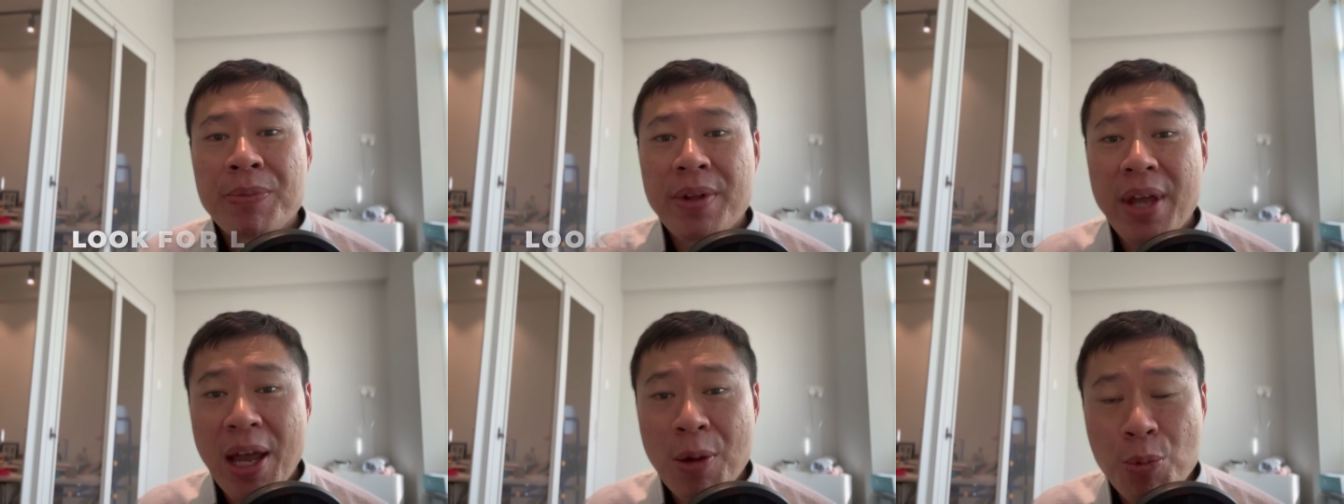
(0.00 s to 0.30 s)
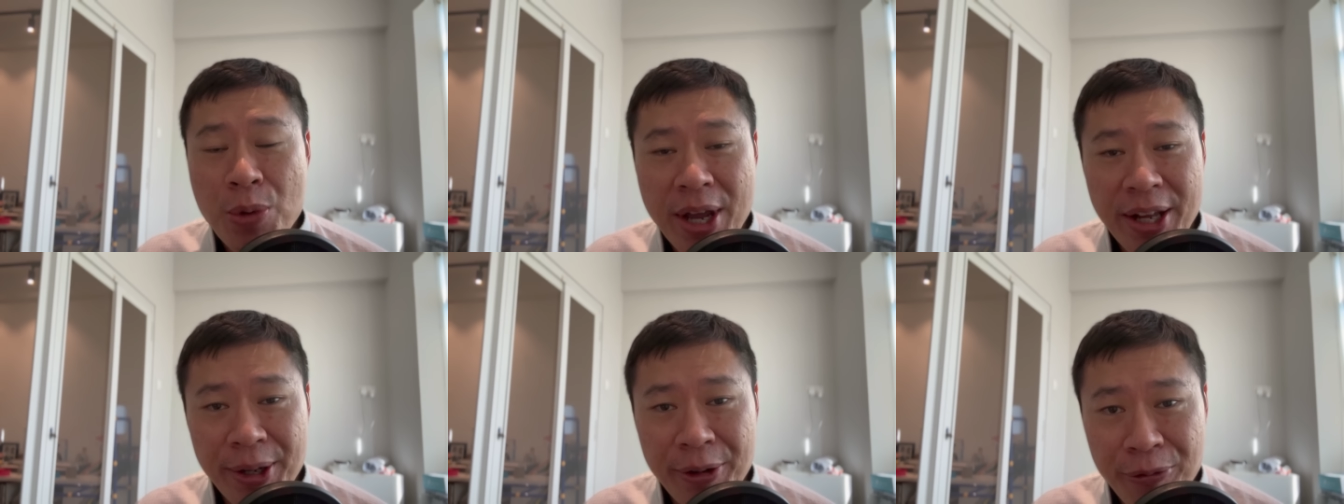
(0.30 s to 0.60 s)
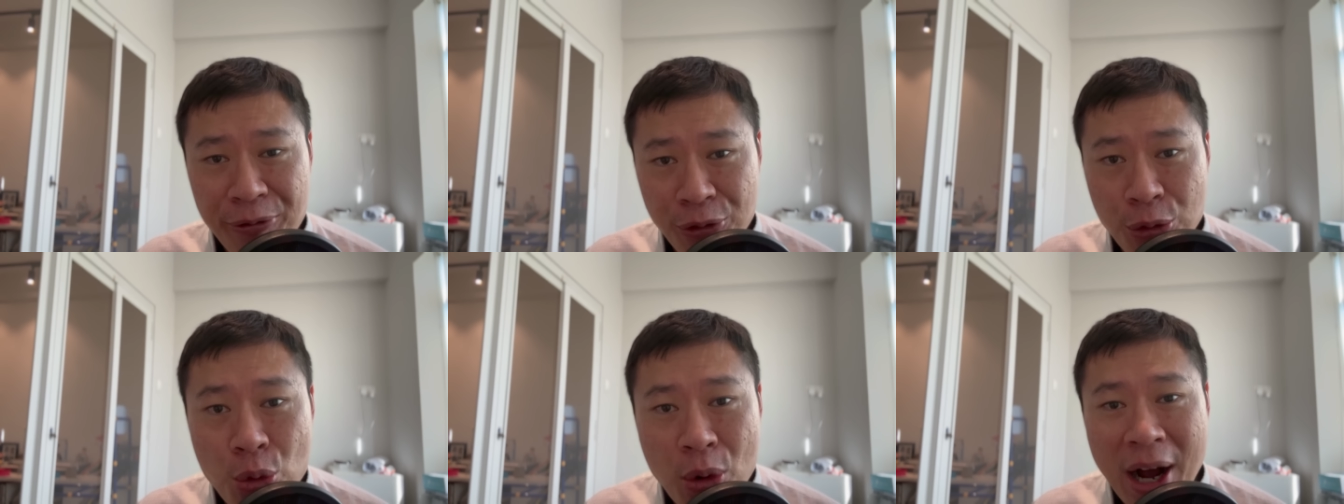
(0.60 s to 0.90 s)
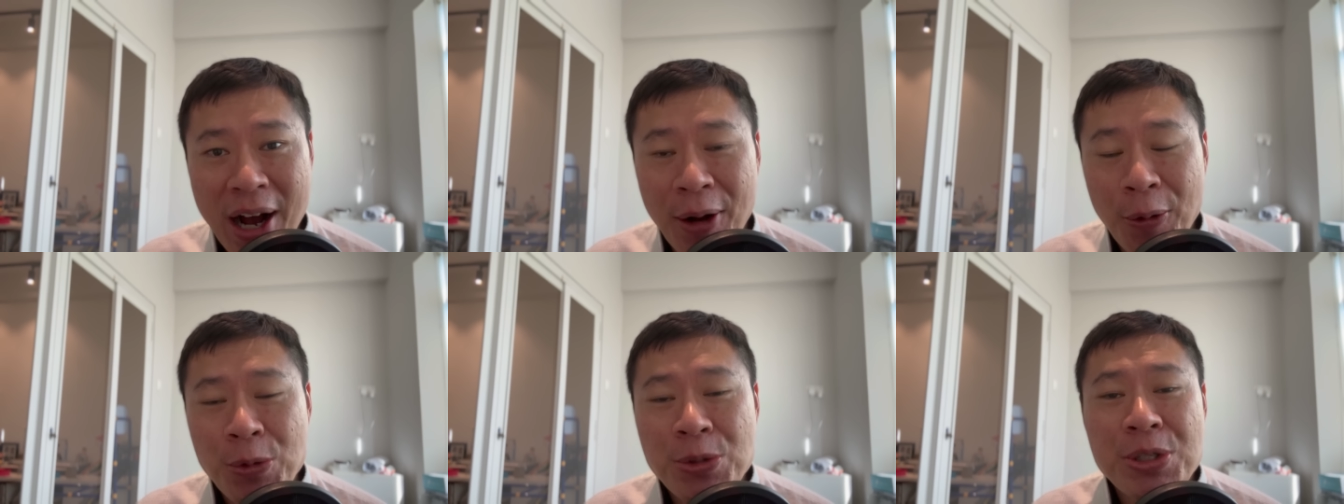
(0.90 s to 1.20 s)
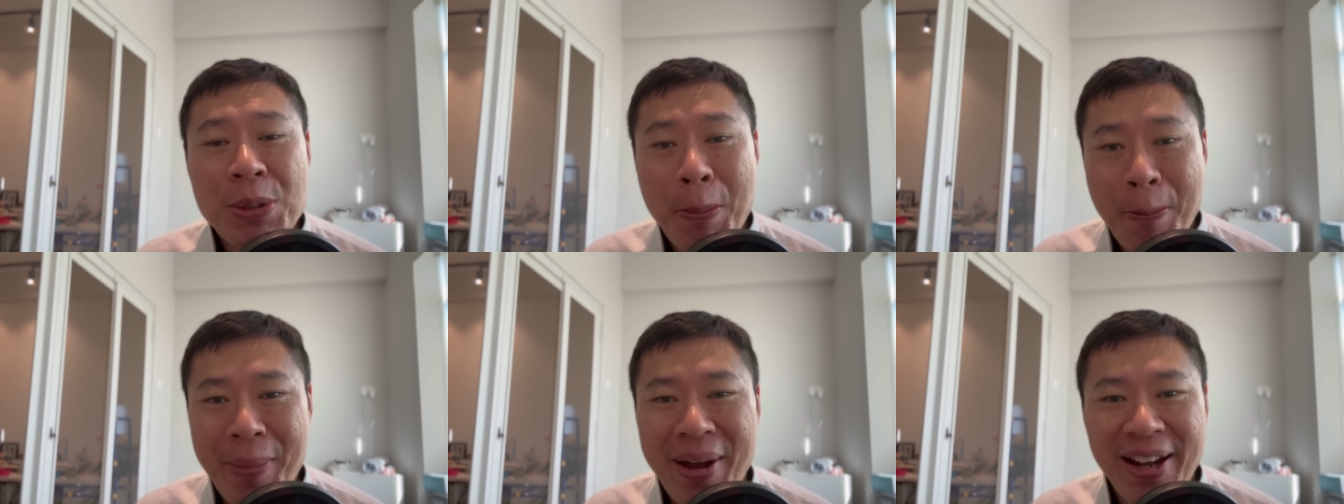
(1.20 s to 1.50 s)
and we had a full
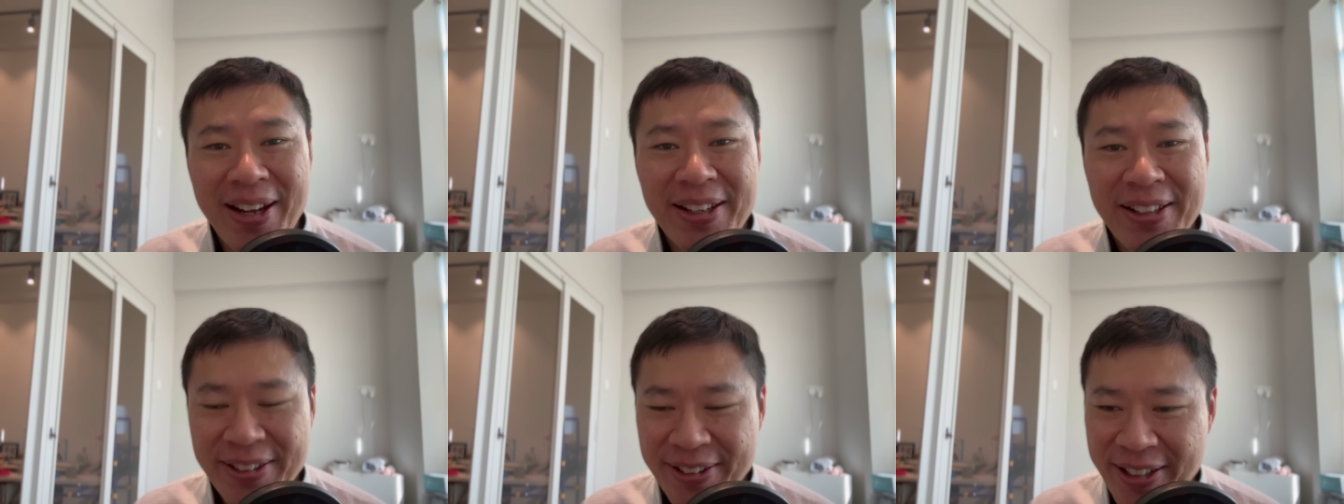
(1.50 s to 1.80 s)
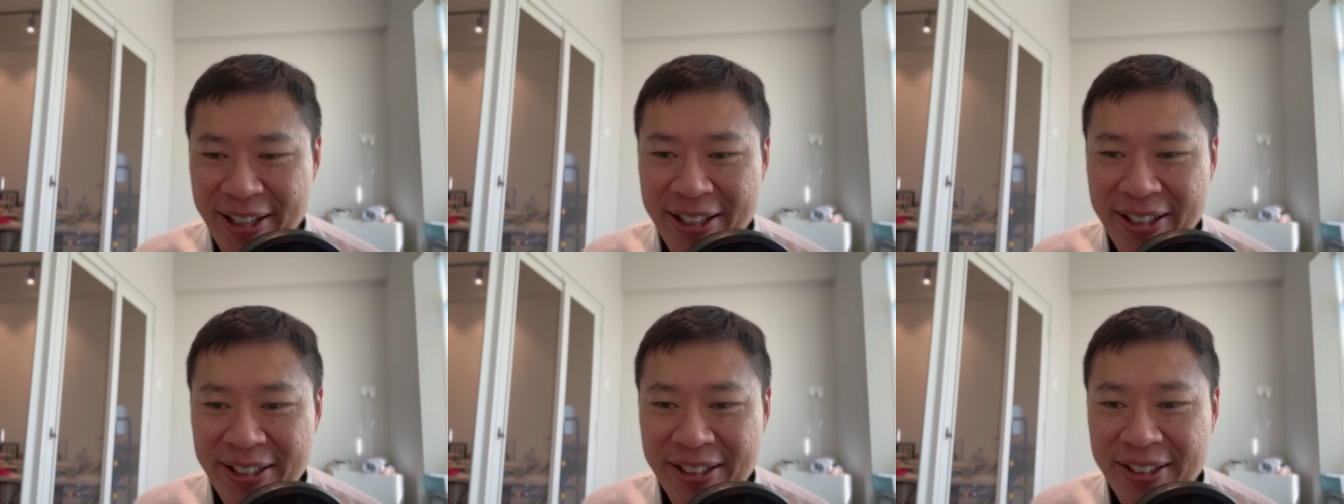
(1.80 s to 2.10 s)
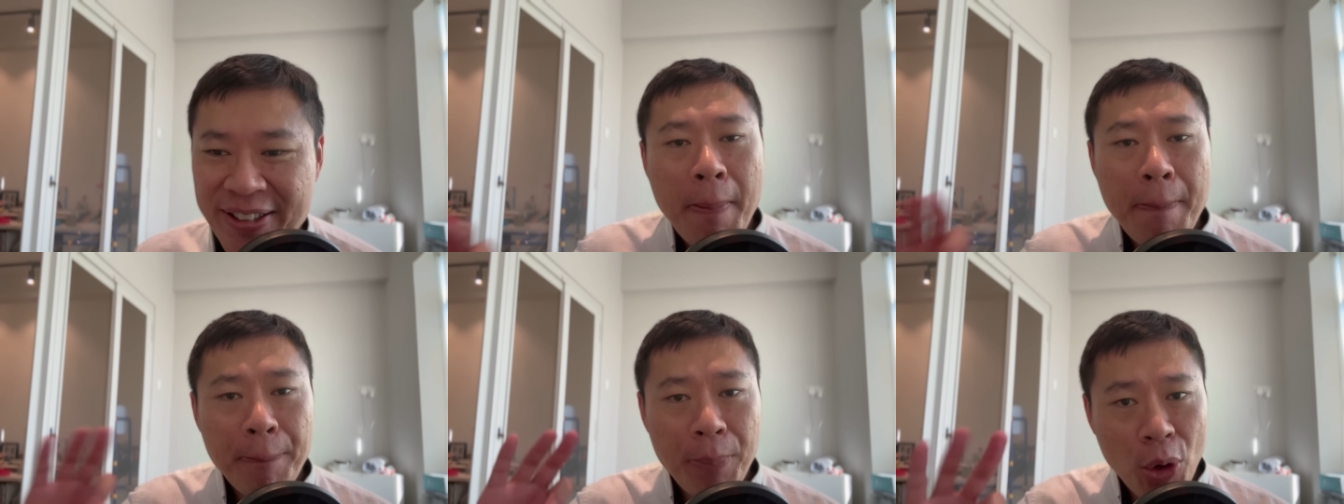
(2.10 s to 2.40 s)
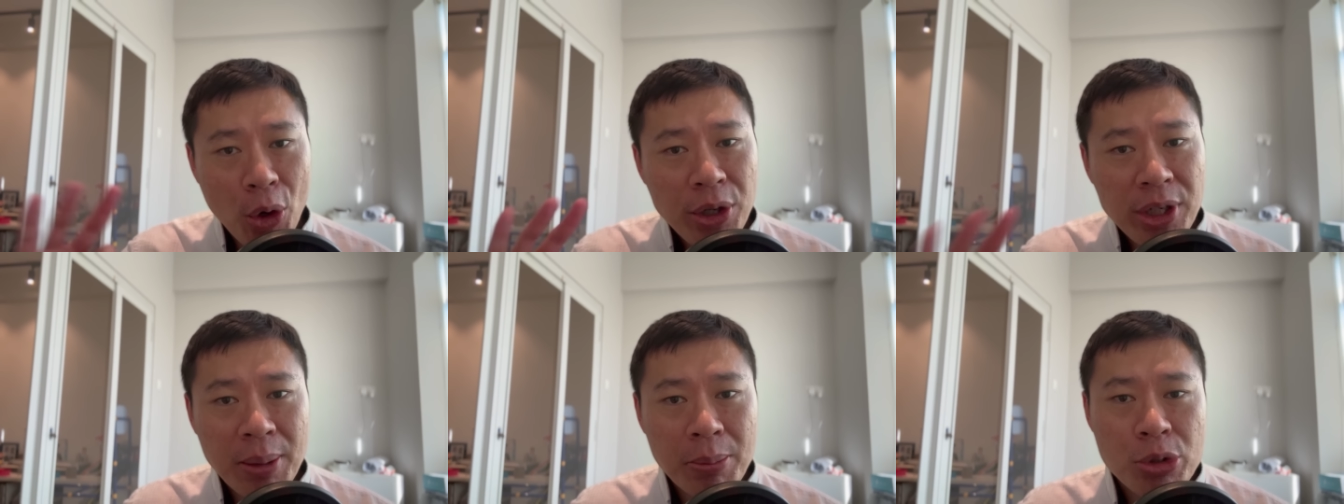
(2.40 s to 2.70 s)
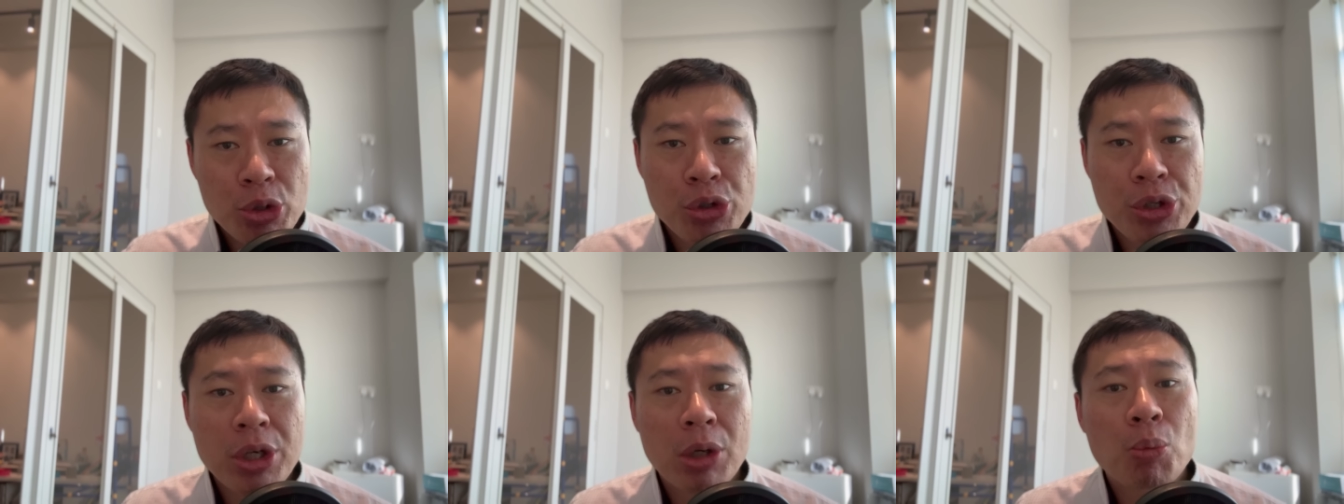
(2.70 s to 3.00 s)
house back then. Point number
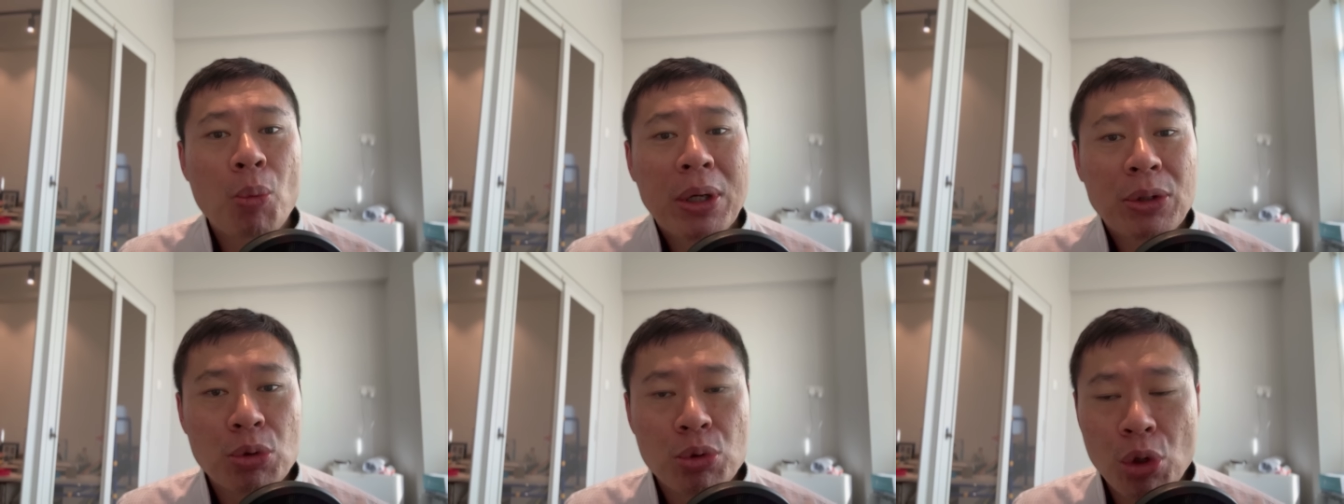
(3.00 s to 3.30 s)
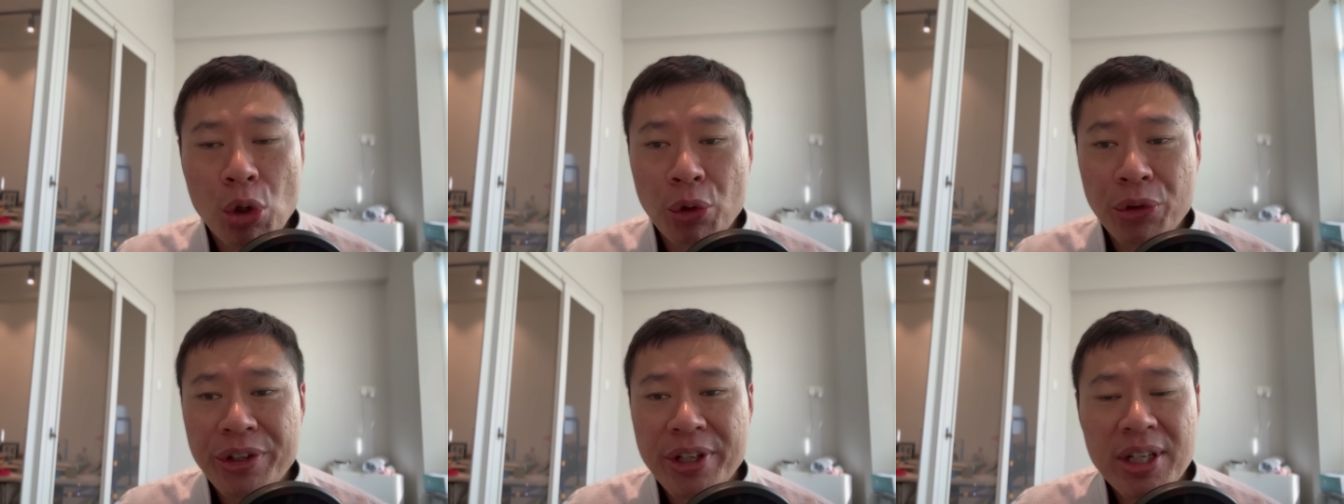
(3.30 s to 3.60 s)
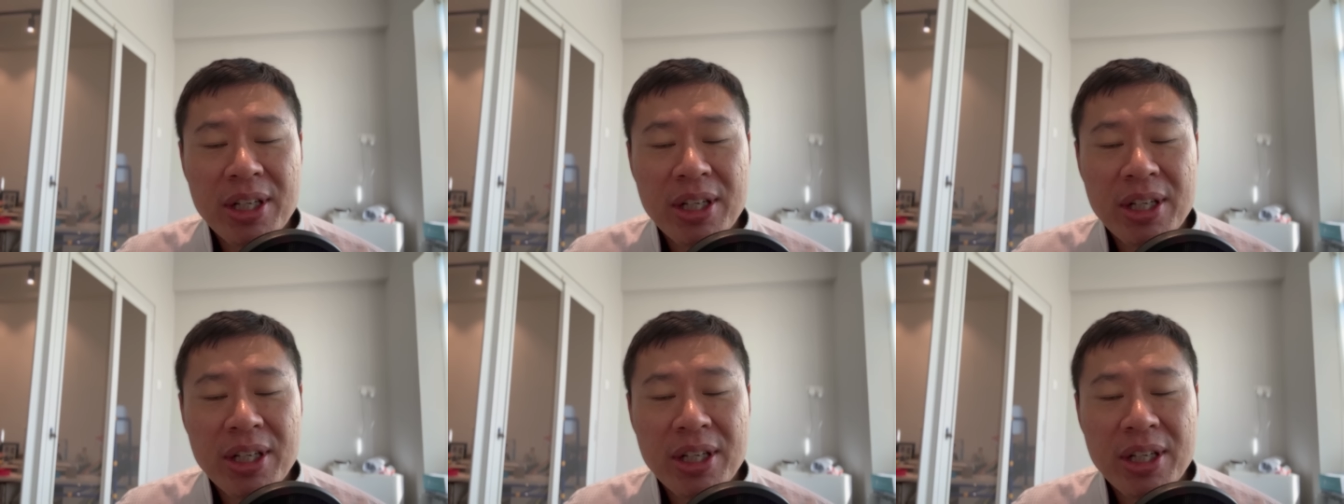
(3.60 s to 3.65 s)
three on what to note